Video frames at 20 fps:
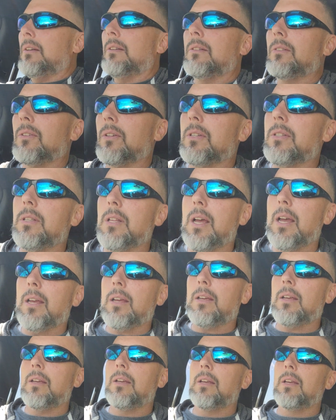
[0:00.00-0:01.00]
looks like,
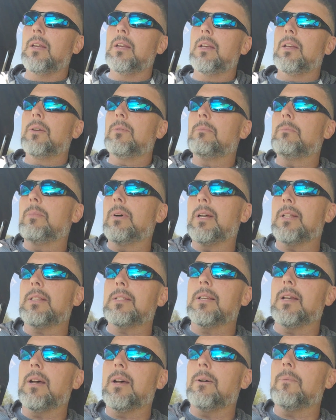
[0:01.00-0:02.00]
but
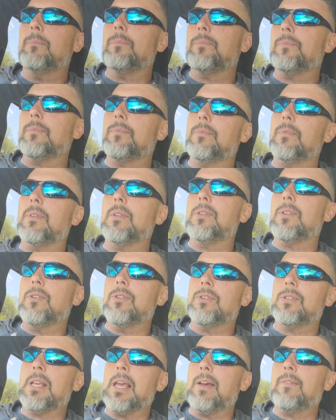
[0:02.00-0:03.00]
you
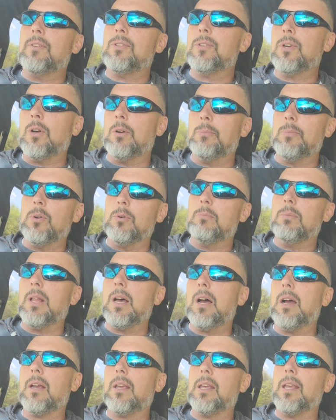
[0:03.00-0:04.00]
just have a terminal
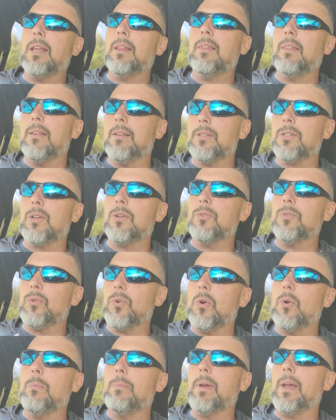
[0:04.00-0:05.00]
block in this
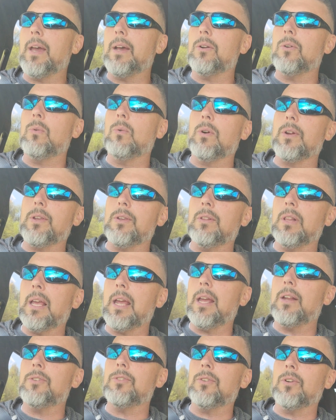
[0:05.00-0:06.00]
control panel where you
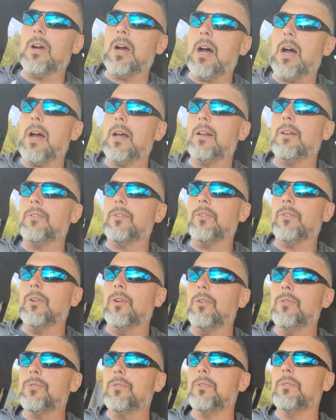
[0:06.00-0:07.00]
land your hot and your
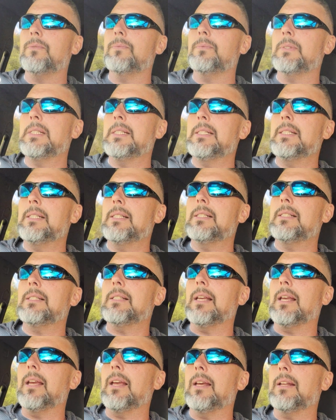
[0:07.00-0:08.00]
neutral,
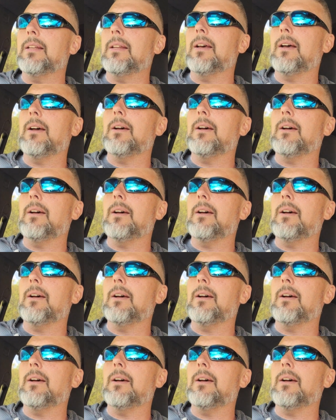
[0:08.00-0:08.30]
and